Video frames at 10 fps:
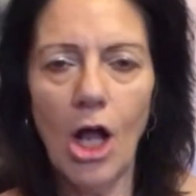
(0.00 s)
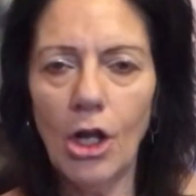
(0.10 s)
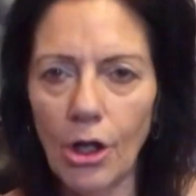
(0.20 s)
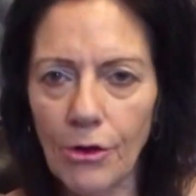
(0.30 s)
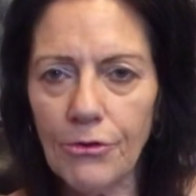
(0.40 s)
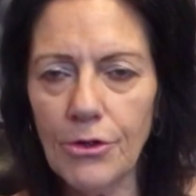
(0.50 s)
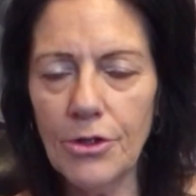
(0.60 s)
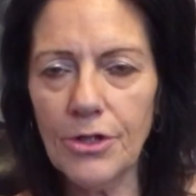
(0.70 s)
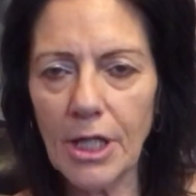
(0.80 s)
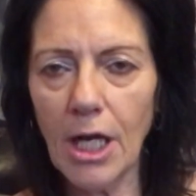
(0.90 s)
Looked through
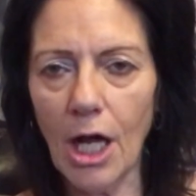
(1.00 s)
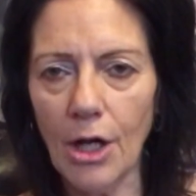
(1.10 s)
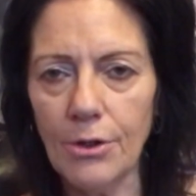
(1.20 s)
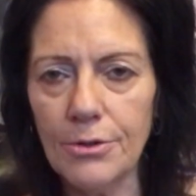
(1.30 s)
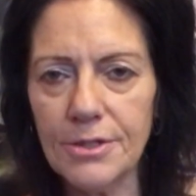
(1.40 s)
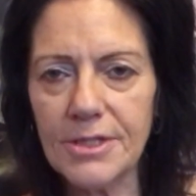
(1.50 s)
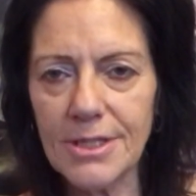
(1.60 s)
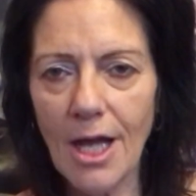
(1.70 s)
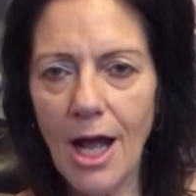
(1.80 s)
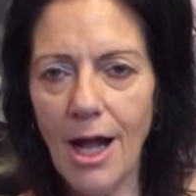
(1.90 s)
the clothes,
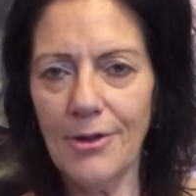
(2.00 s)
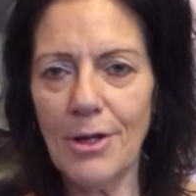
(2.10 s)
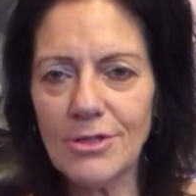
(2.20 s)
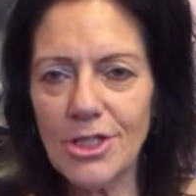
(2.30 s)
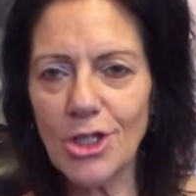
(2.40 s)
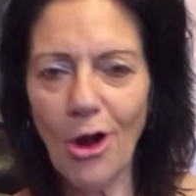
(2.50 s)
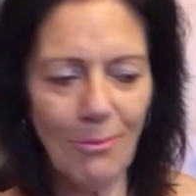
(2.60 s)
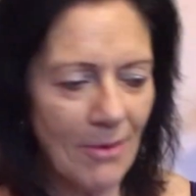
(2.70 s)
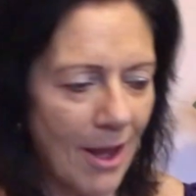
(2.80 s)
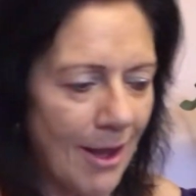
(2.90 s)
and there was a top
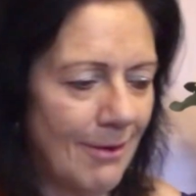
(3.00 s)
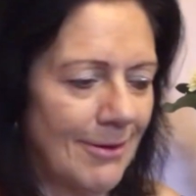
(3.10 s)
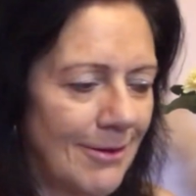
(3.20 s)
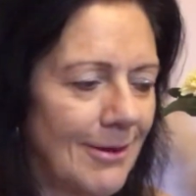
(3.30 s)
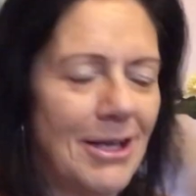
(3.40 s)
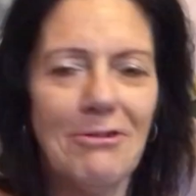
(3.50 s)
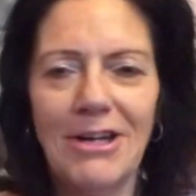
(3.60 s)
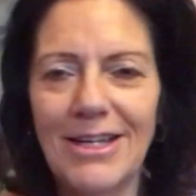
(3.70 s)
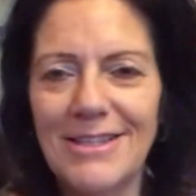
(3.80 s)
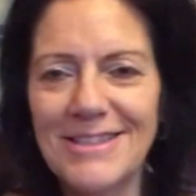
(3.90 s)
there. Here it
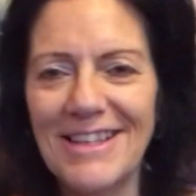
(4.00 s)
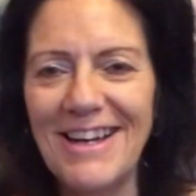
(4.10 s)
is.